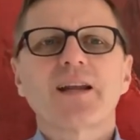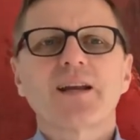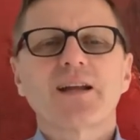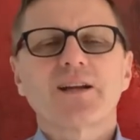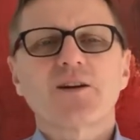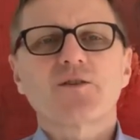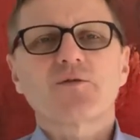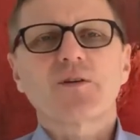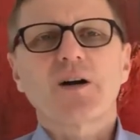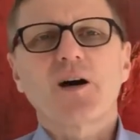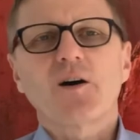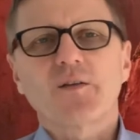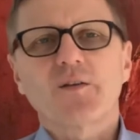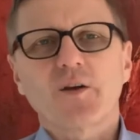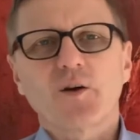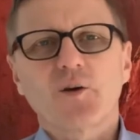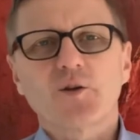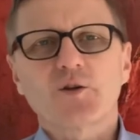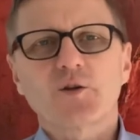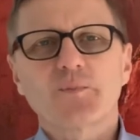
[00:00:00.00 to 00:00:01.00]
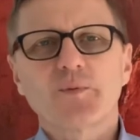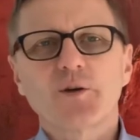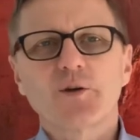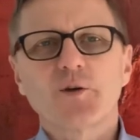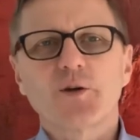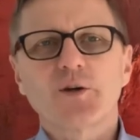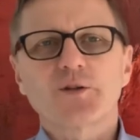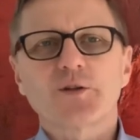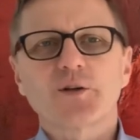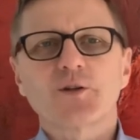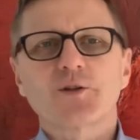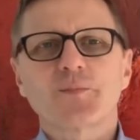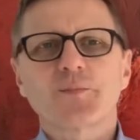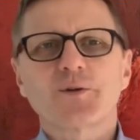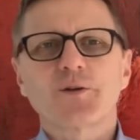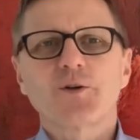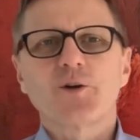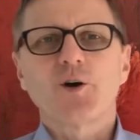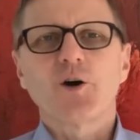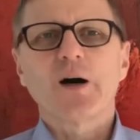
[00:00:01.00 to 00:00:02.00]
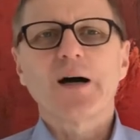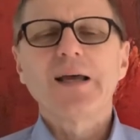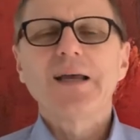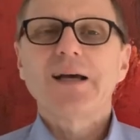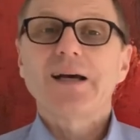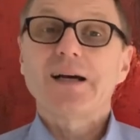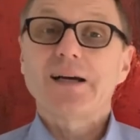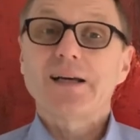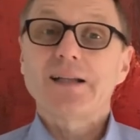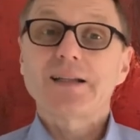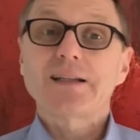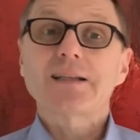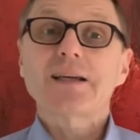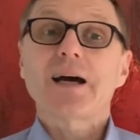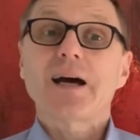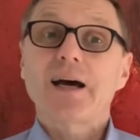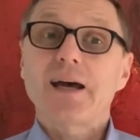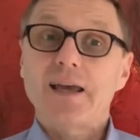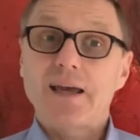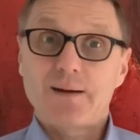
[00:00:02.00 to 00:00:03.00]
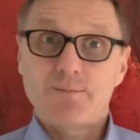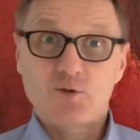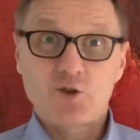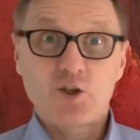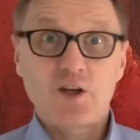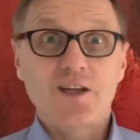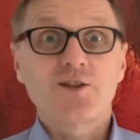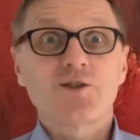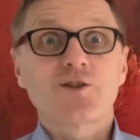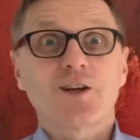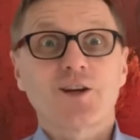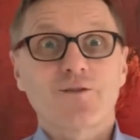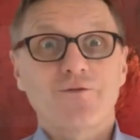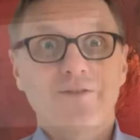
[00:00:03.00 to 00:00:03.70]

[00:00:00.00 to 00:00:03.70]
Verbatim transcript: Leonard Rau, the entrepreneur's entrepreneur, and I am changing